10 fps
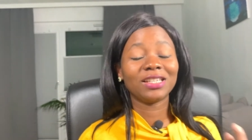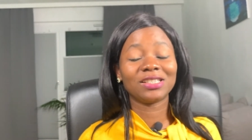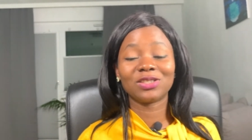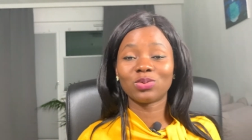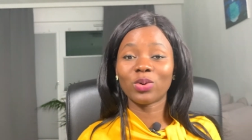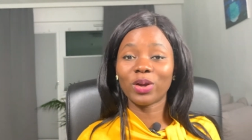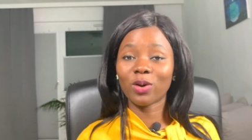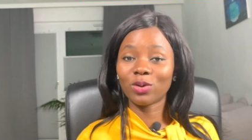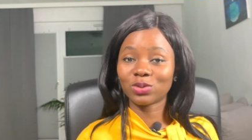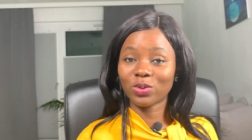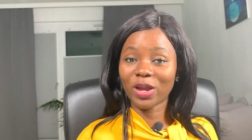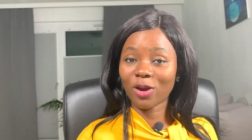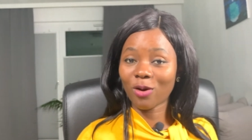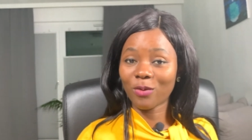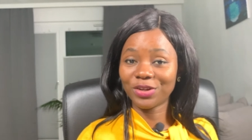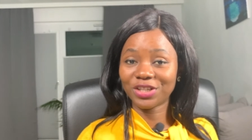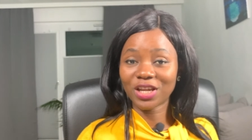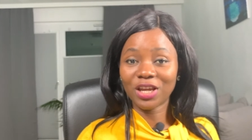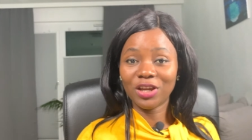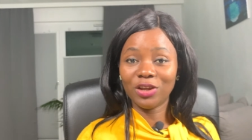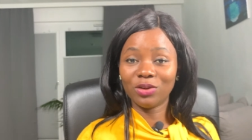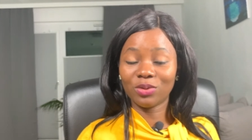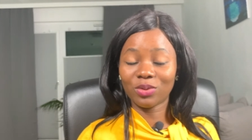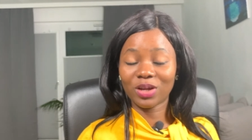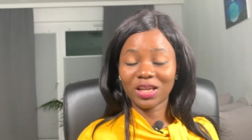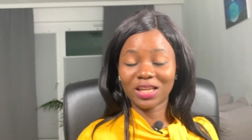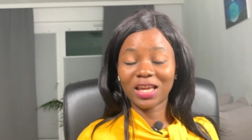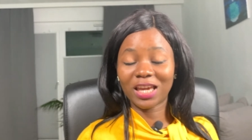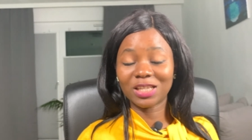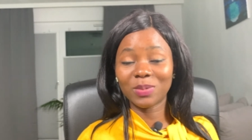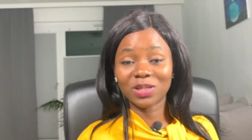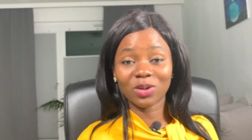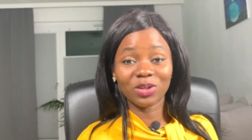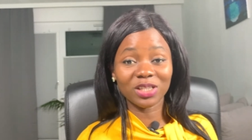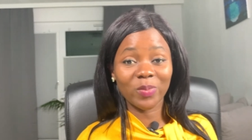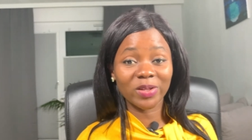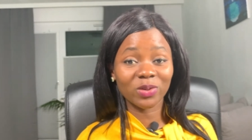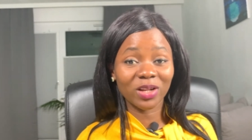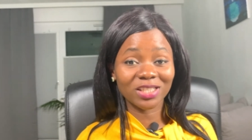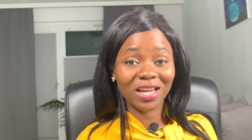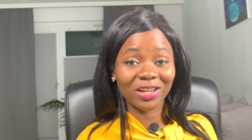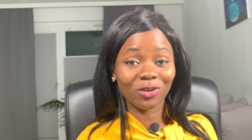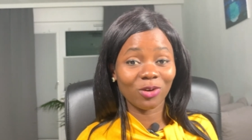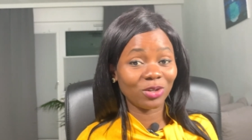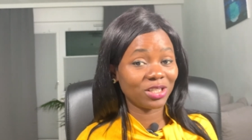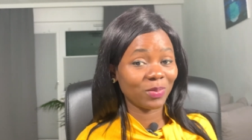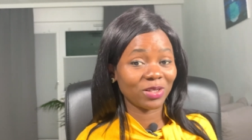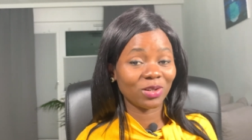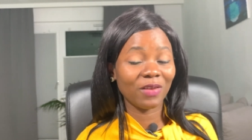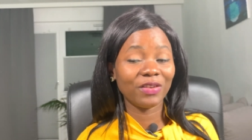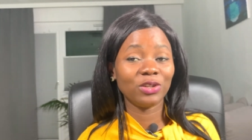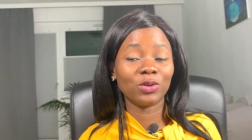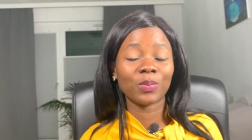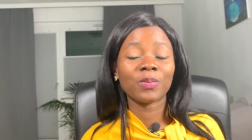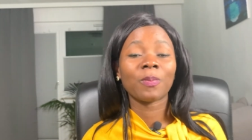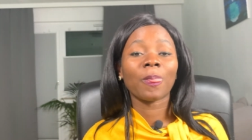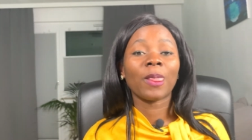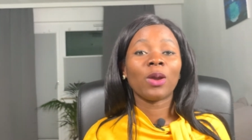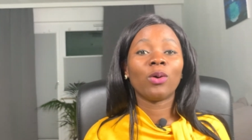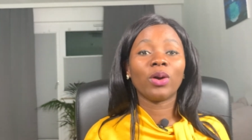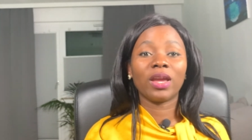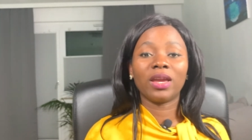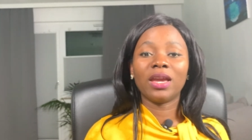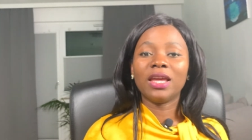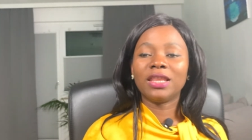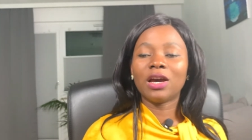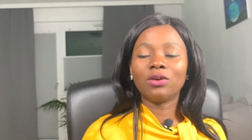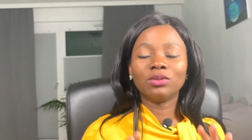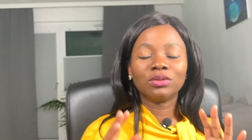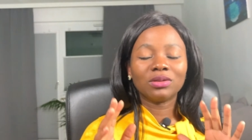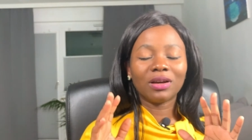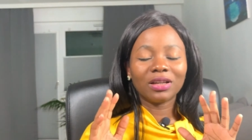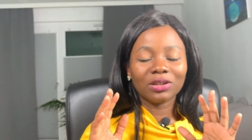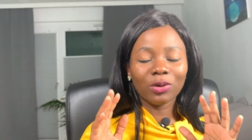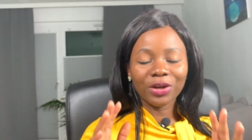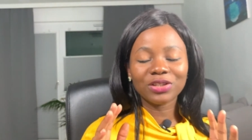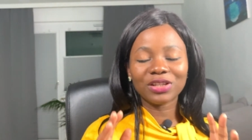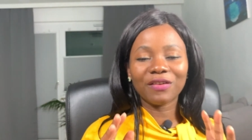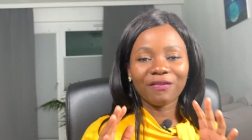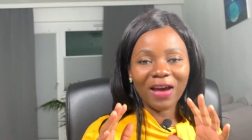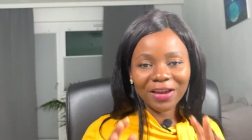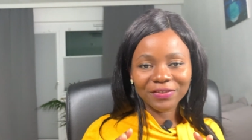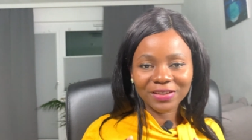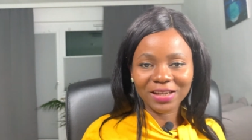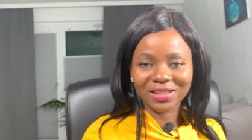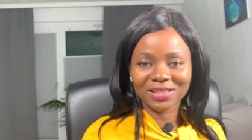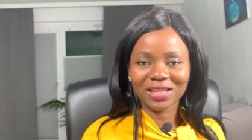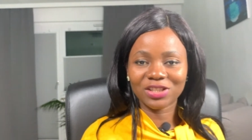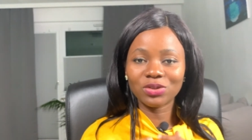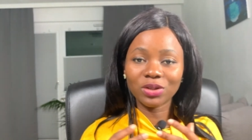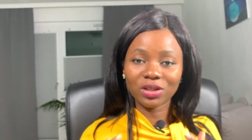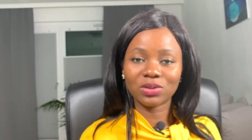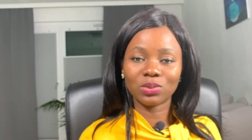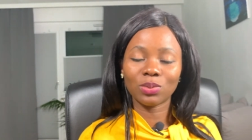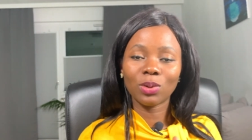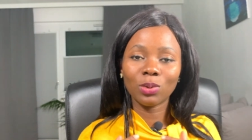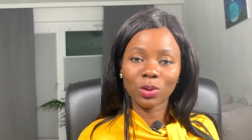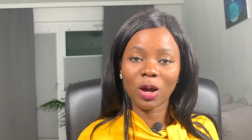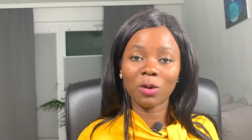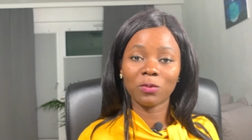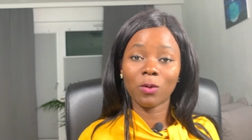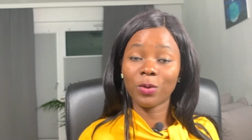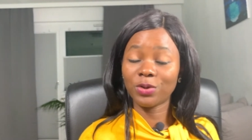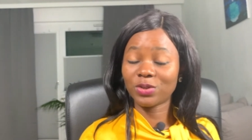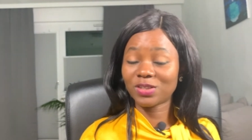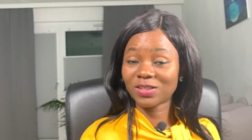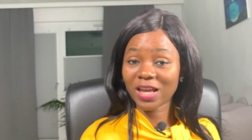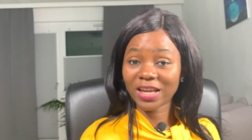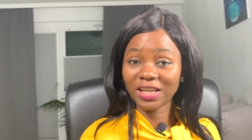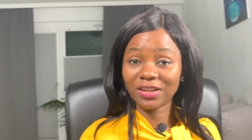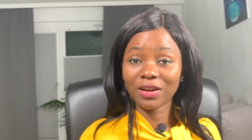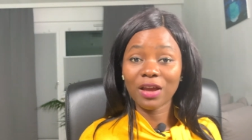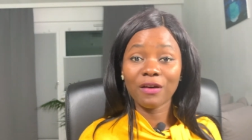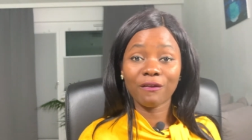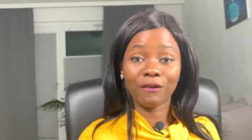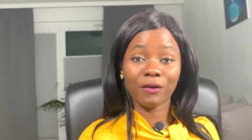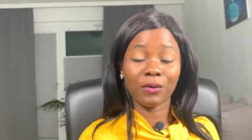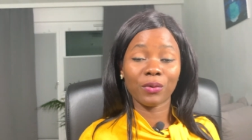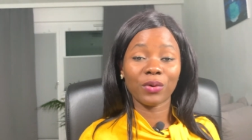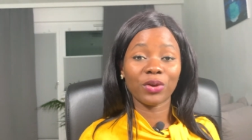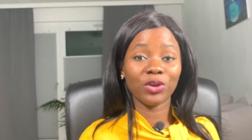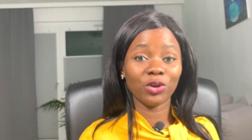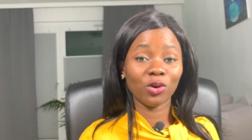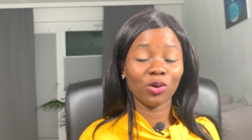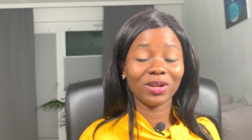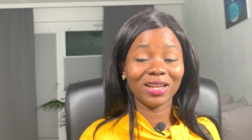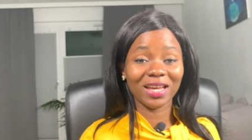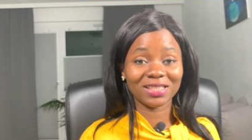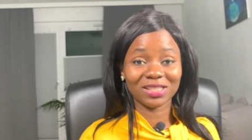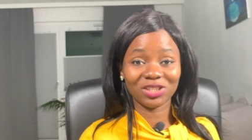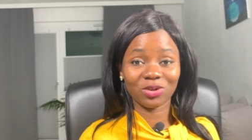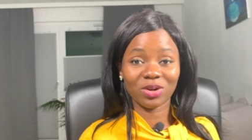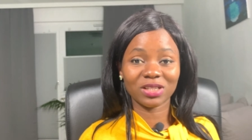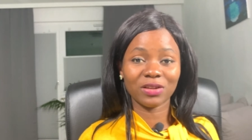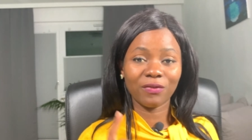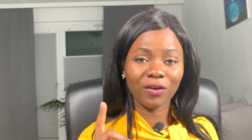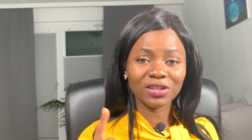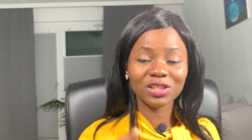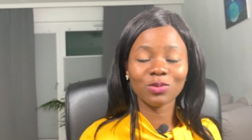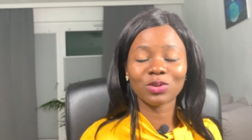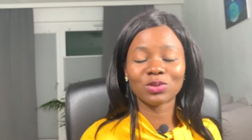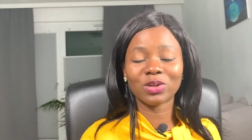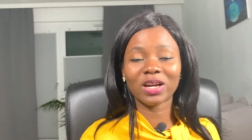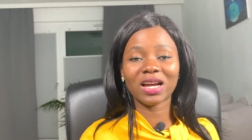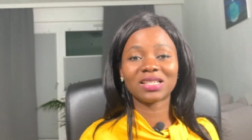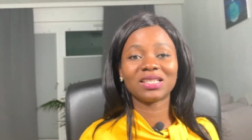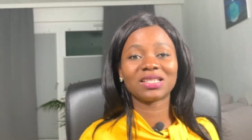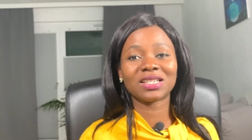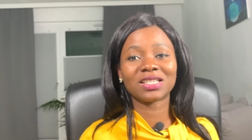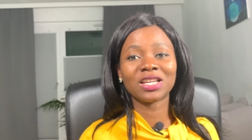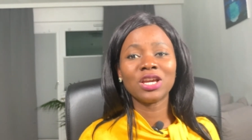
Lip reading: This is to also encourage, the engagement on this particular channel or on this particular video. Okay, now going to the 5 things that you need to look out for when you're signing for your next insurance. The first thing you want to look at is that